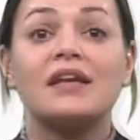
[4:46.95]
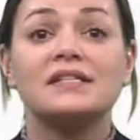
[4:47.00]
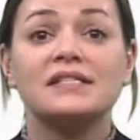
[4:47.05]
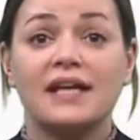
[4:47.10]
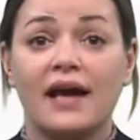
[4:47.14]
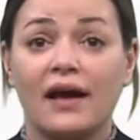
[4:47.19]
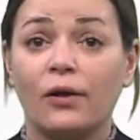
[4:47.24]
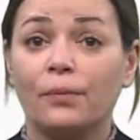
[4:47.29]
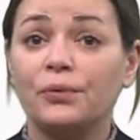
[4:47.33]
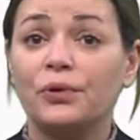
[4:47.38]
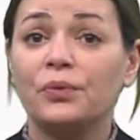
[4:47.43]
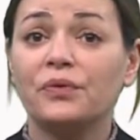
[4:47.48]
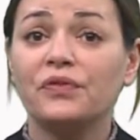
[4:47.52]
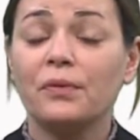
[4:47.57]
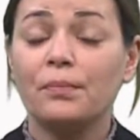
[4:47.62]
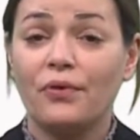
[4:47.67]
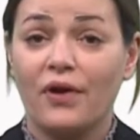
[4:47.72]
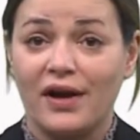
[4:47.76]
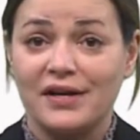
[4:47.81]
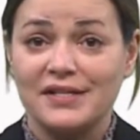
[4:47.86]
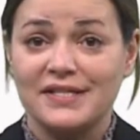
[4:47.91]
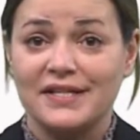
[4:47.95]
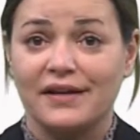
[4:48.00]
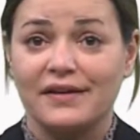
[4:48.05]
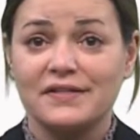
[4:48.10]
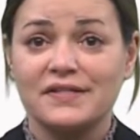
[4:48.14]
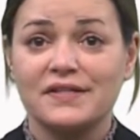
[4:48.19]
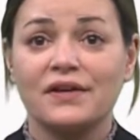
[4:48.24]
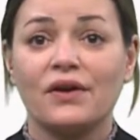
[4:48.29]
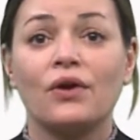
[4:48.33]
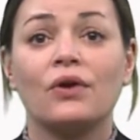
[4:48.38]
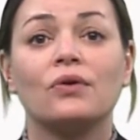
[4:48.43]
To help you in the
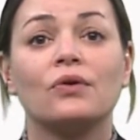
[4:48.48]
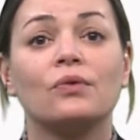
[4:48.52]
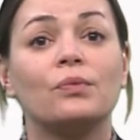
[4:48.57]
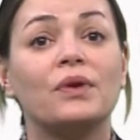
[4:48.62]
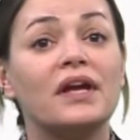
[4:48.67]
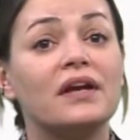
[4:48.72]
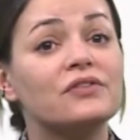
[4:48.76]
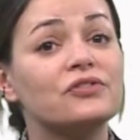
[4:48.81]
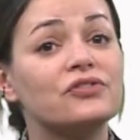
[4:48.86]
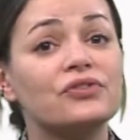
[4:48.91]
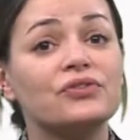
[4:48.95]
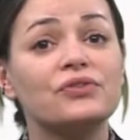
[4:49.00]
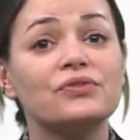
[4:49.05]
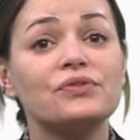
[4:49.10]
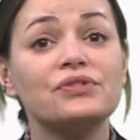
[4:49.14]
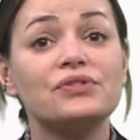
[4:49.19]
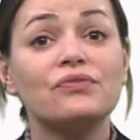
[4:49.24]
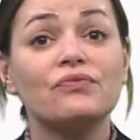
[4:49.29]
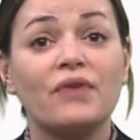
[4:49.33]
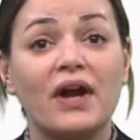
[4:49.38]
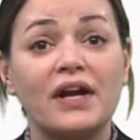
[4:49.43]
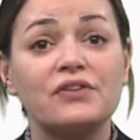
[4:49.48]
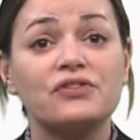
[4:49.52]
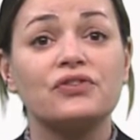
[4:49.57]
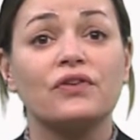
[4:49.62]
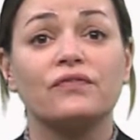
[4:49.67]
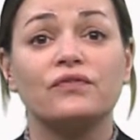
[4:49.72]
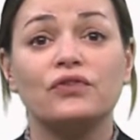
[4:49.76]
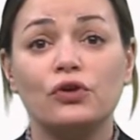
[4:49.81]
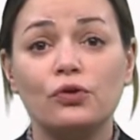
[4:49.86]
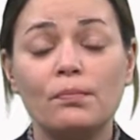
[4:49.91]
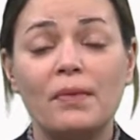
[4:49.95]
process, we introduced a range
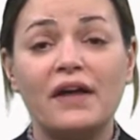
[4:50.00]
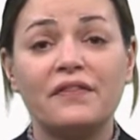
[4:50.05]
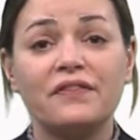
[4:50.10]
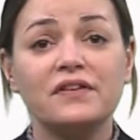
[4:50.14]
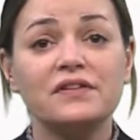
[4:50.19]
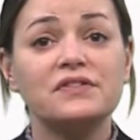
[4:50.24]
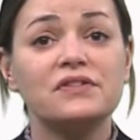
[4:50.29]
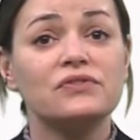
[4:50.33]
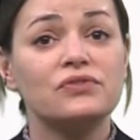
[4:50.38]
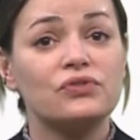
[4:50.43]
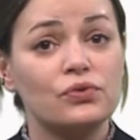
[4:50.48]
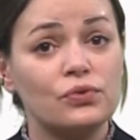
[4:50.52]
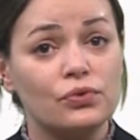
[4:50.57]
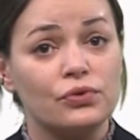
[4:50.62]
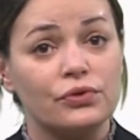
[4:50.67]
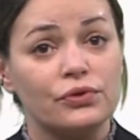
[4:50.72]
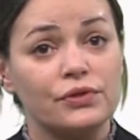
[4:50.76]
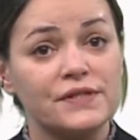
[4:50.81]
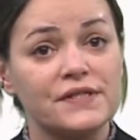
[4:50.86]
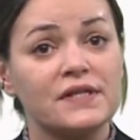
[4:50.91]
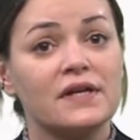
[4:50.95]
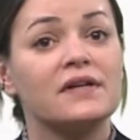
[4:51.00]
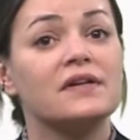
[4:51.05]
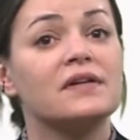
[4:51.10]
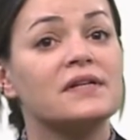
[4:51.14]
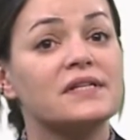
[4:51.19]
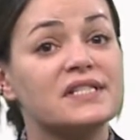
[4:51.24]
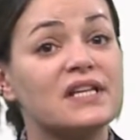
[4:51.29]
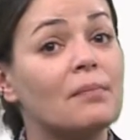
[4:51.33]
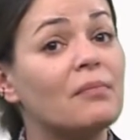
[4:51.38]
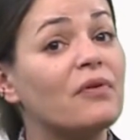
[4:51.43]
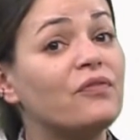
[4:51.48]
of new methods and tools,
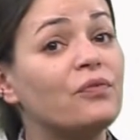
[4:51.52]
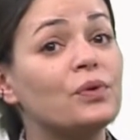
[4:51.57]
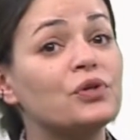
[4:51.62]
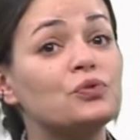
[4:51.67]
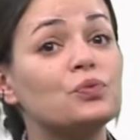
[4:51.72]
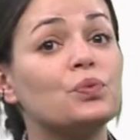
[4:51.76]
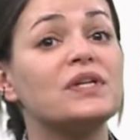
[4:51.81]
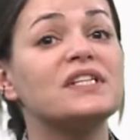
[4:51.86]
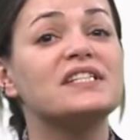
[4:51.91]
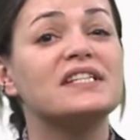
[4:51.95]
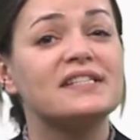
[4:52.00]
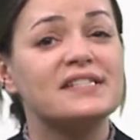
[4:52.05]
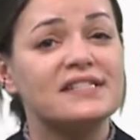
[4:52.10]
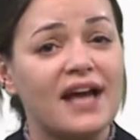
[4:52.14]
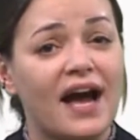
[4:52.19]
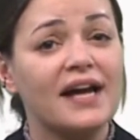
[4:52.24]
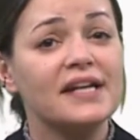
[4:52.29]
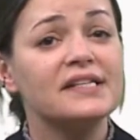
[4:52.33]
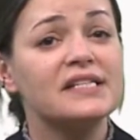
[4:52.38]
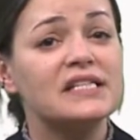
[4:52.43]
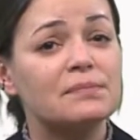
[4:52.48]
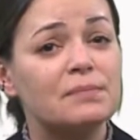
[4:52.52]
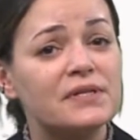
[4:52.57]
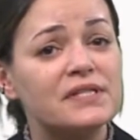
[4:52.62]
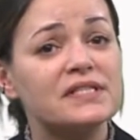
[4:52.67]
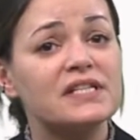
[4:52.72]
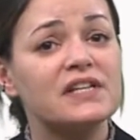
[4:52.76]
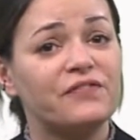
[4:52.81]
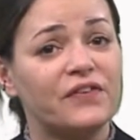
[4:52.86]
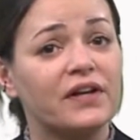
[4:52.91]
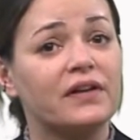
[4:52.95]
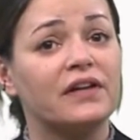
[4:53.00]
some of which we designed
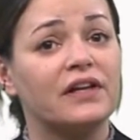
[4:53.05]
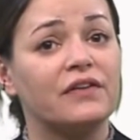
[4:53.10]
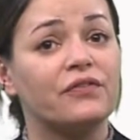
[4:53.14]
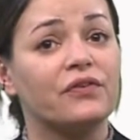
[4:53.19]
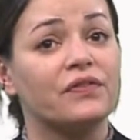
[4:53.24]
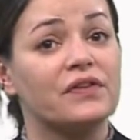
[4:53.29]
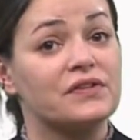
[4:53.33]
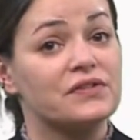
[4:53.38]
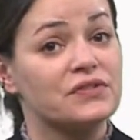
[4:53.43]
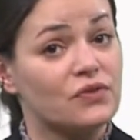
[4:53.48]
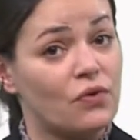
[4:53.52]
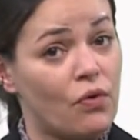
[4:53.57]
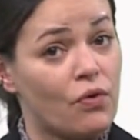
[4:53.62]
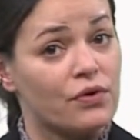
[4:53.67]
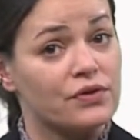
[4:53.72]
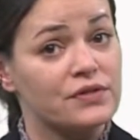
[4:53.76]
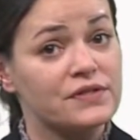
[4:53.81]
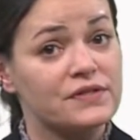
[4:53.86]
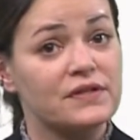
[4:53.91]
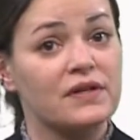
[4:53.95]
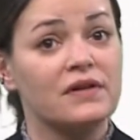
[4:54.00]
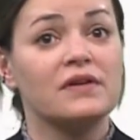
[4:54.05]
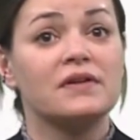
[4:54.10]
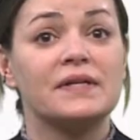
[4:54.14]
specifically for this course,